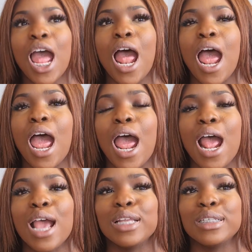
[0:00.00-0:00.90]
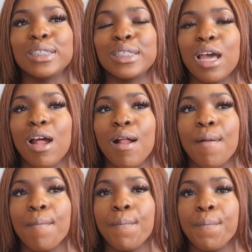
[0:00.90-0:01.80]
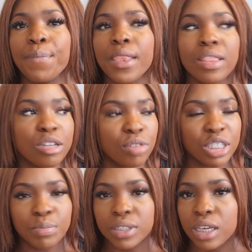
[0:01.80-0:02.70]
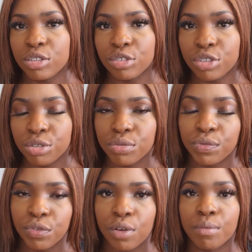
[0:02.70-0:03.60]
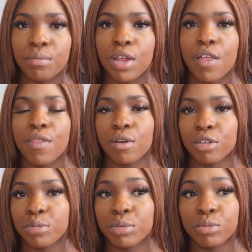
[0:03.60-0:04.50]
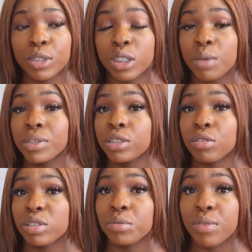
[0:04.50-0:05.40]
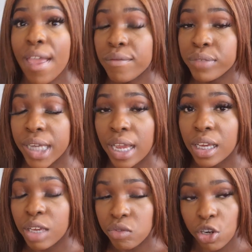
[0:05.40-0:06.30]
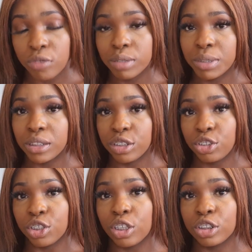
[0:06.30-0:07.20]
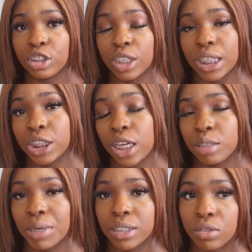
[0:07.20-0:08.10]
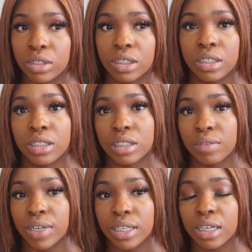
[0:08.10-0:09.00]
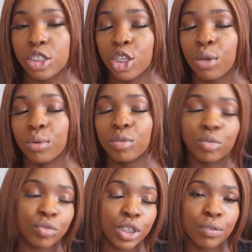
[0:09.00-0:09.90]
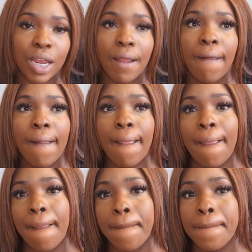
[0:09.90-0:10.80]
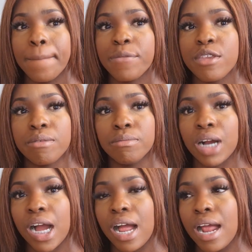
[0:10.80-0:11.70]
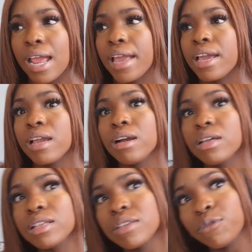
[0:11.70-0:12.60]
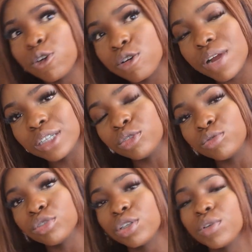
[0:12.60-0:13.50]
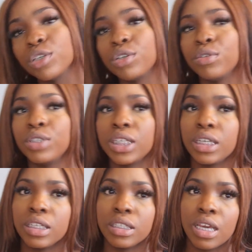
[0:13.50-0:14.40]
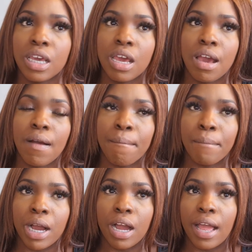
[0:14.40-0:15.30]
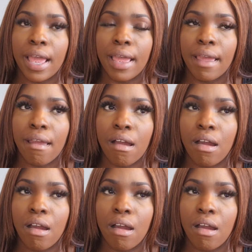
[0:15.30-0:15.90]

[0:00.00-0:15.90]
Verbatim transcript: and the transportation to and from the hospital, because I went to the hospital every day even after being discharged to get checked by doctors and stuff like that. So it was really great. The £4,000 also included my